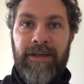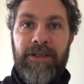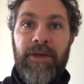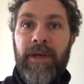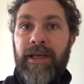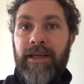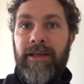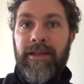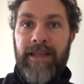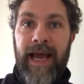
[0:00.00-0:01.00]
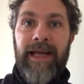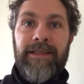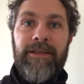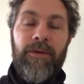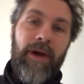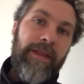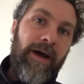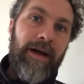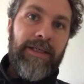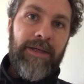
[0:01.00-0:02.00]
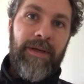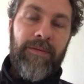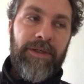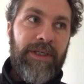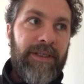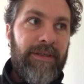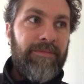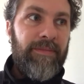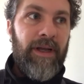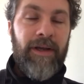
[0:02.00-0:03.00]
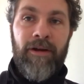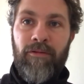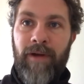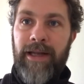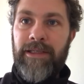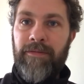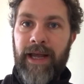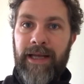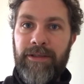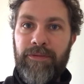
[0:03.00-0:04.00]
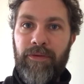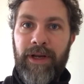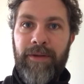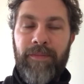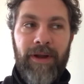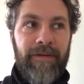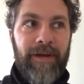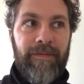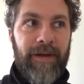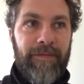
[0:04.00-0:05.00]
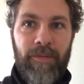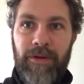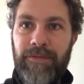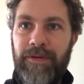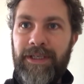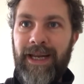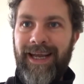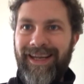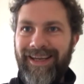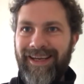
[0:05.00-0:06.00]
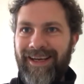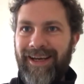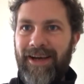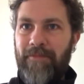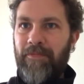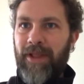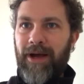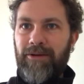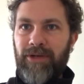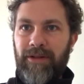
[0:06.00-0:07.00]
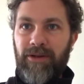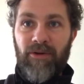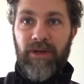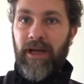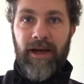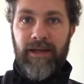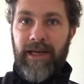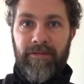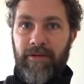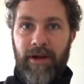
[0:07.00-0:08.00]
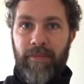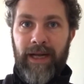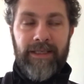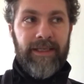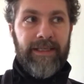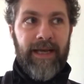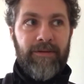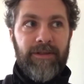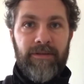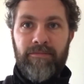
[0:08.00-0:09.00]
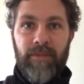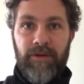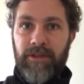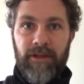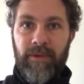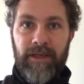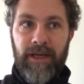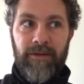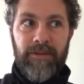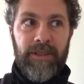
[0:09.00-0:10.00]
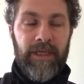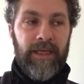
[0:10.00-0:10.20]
doing that the way that I do it, which is relatively hands-free, you know, if it wasn't for today that I was around the corner, I'd never have come back to this house, and most of them I don't.